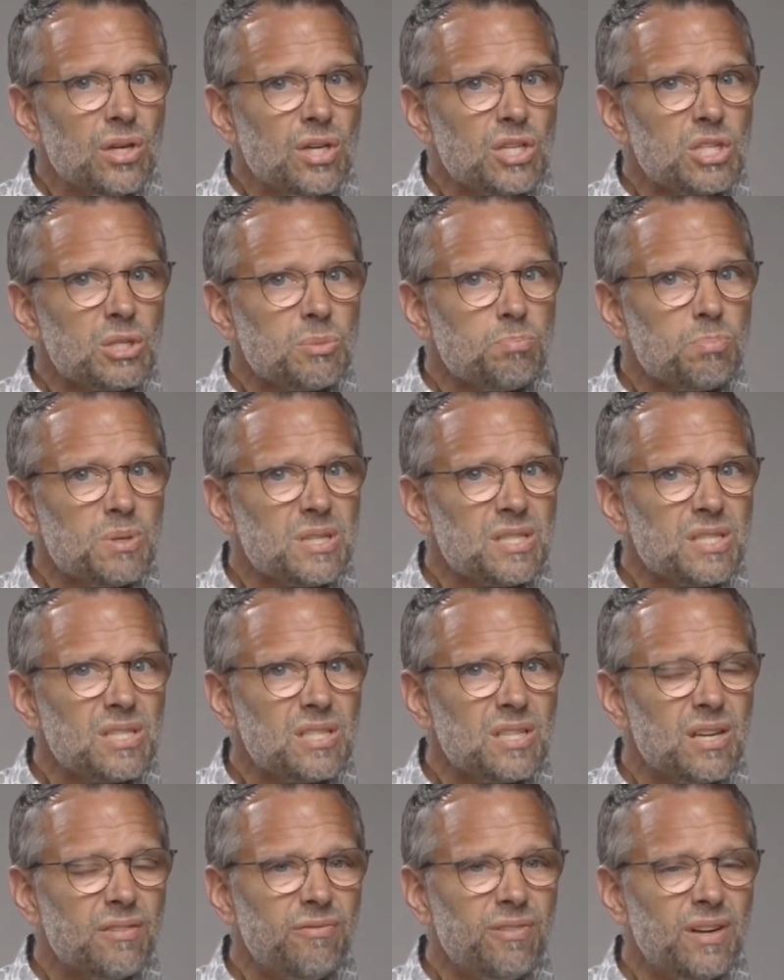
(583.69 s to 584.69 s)

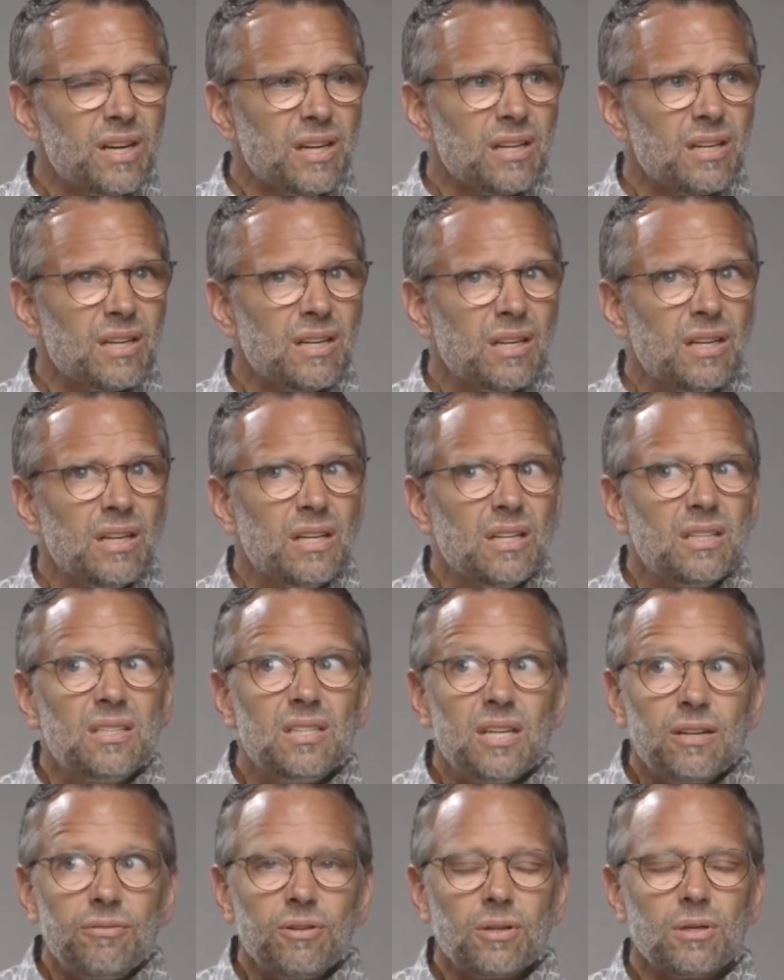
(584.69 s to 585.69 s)
specific
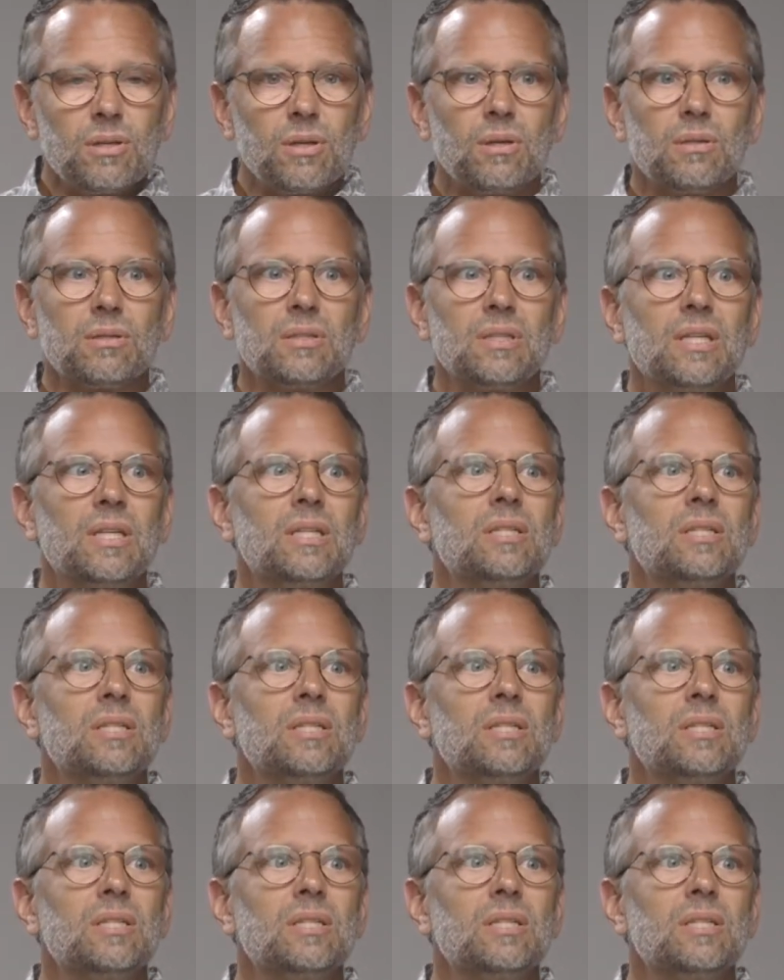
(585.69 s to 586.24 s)
difficulty